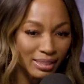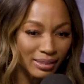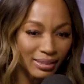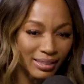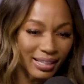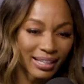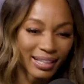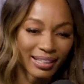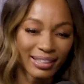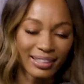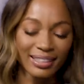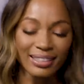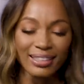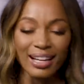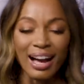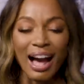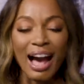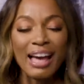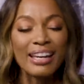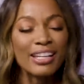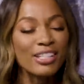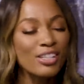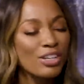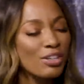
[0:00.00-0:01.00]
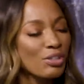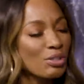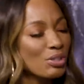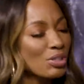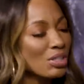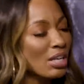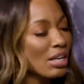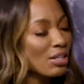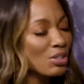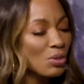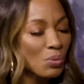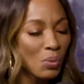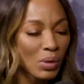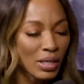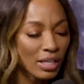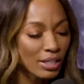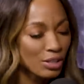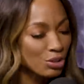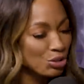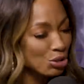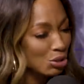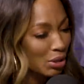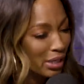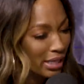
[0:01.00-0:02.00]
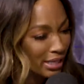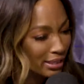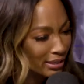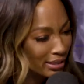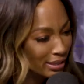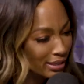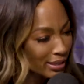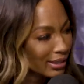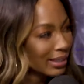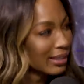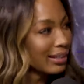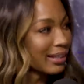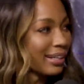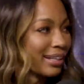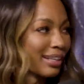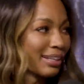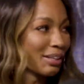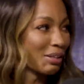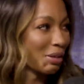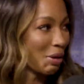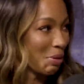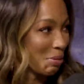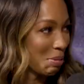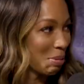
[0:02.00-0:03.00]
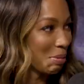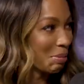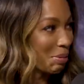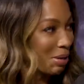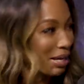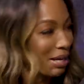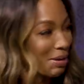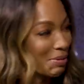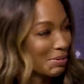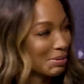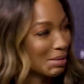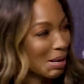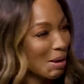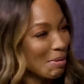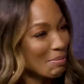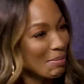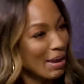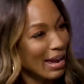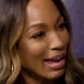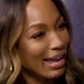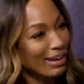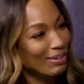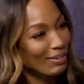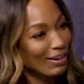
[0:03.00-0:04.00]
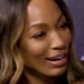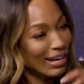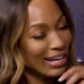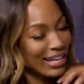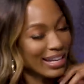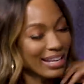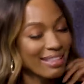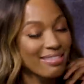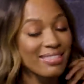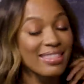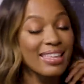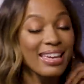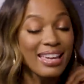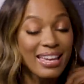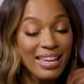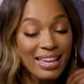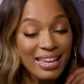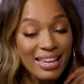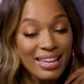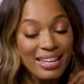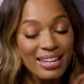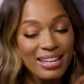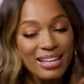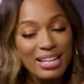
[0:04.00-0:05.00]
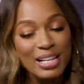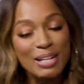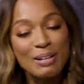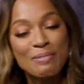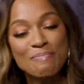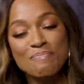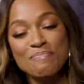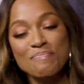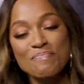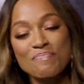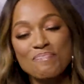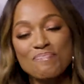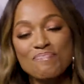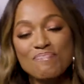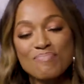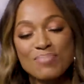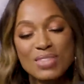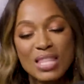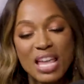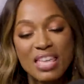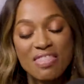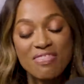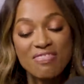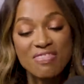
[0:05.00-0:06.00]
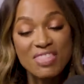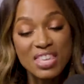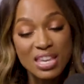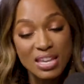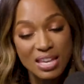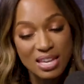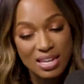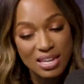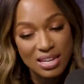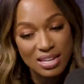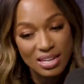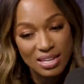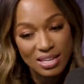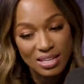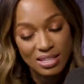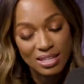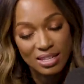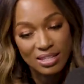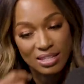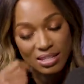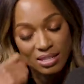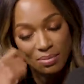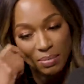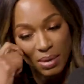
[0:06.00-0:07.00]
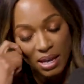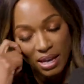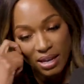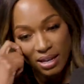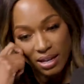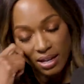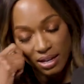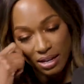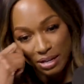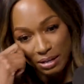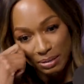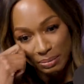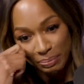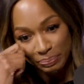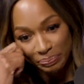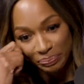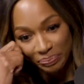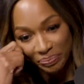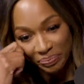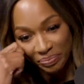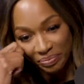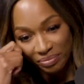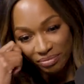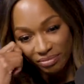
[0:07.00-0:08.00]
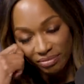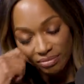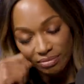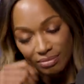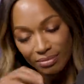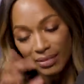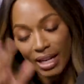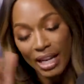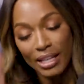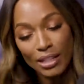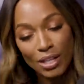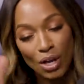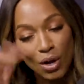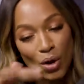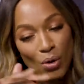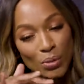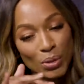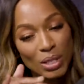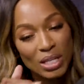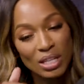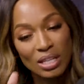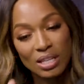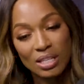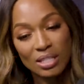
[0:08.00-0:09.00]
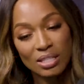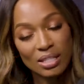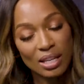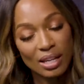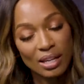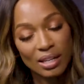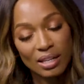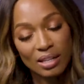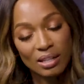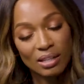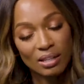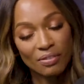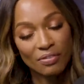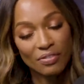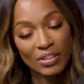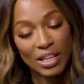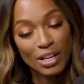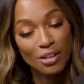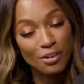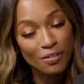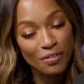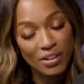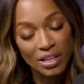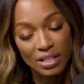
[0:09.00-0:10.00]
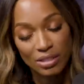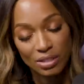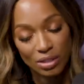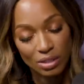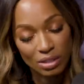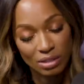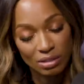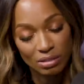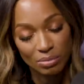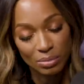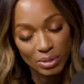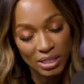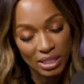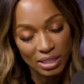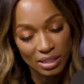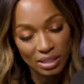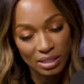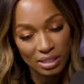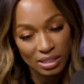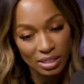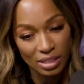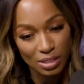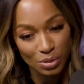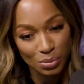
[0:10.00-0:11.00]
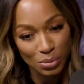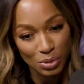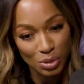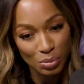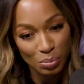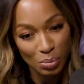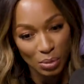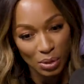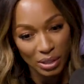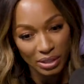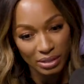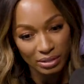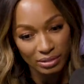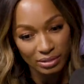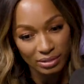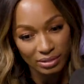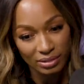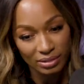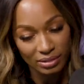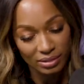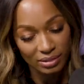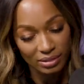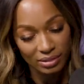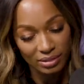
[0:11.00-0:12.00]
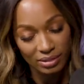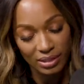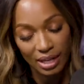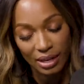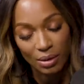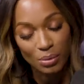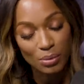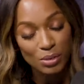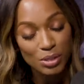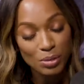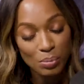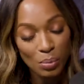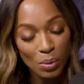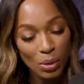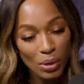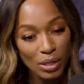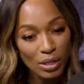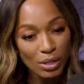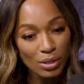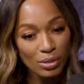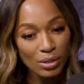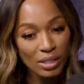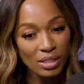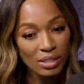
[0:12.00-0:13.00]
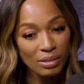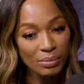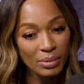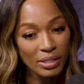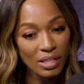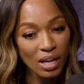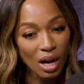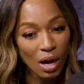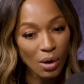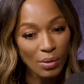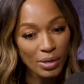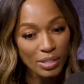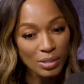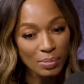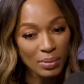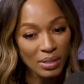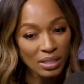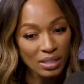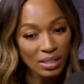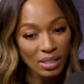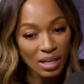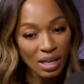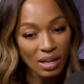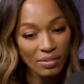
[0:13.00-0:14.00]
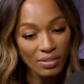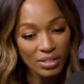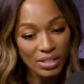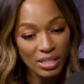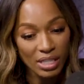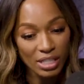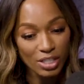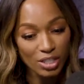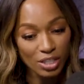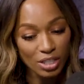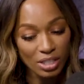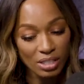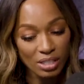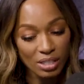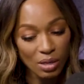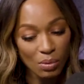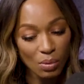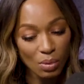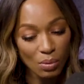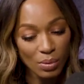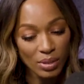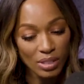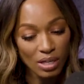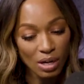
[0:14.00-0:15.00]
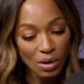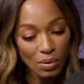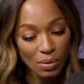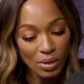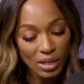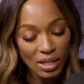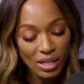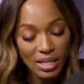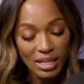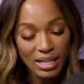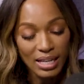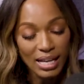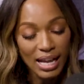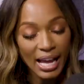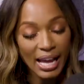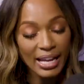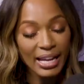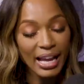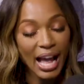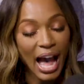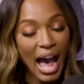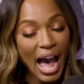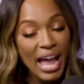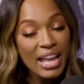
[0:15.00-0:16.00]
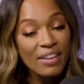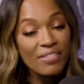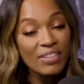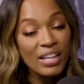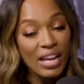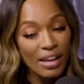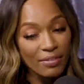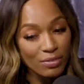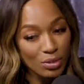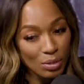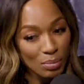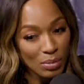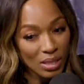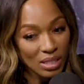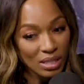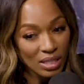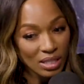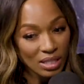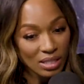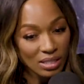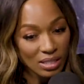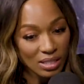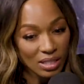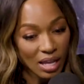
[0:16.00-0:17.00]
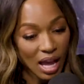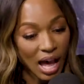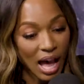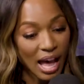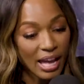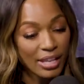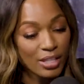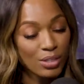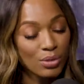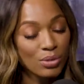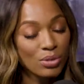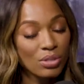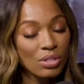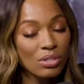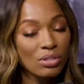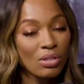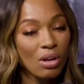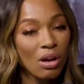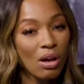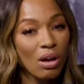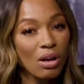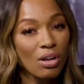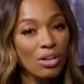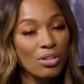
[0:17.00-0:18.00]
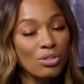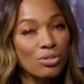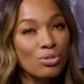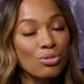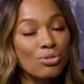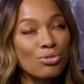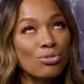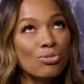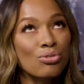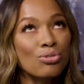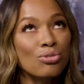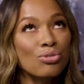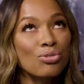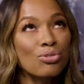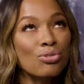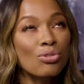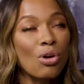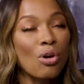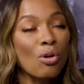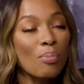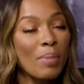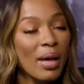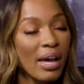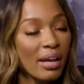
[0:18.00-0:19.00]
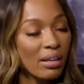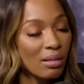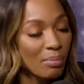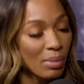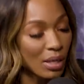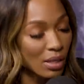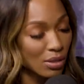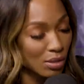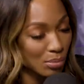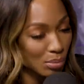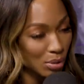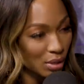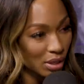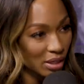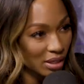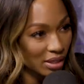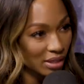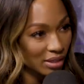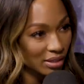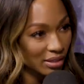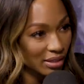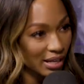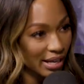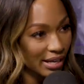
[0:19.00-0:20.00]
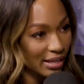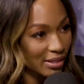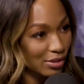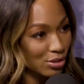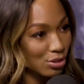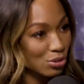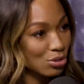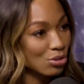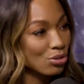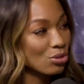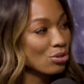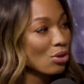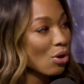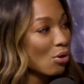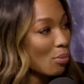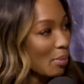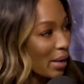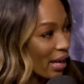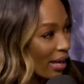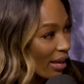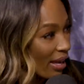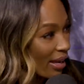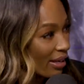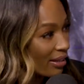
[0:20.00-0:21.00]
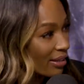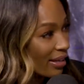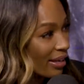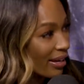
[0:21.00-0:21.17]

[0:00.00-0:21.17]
Right. I right. can understand you wanting a trade. you know, remember he was all right. mad, right? And then, then this is my um, the whole thing is like Laker fans are ridiculous because we're spoiled. Crazy. Like we're spoiled, and we always been in conversation. And so when we don't, like I even have to admit this, I used to talk. so so bad about LeBron, like so bad.